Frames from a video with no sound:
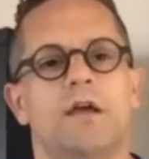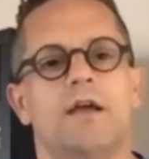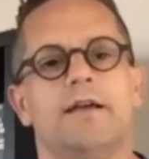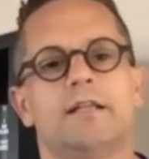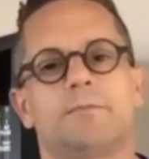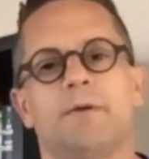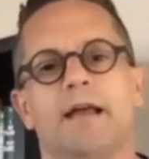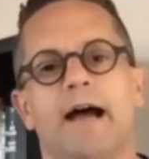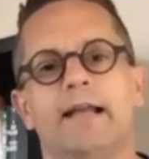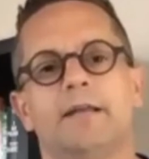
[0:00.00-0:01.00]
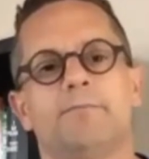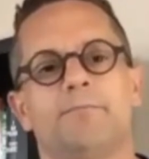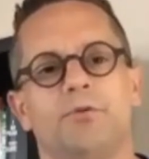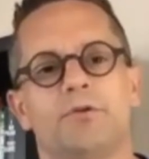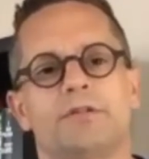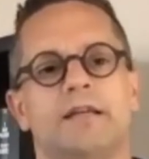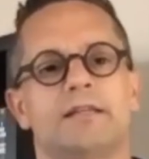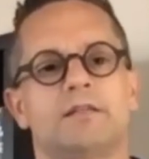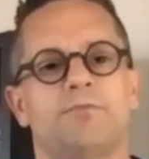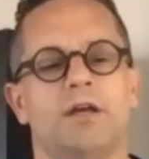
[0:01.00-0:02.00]
it's been highly
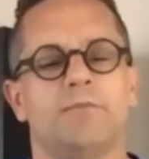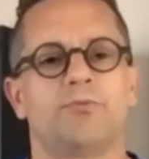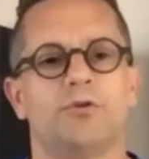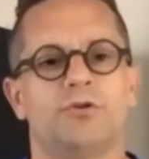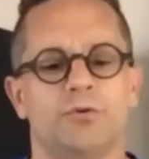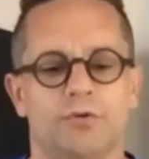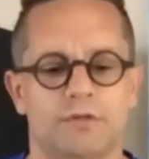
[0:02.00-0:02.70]
processed and produced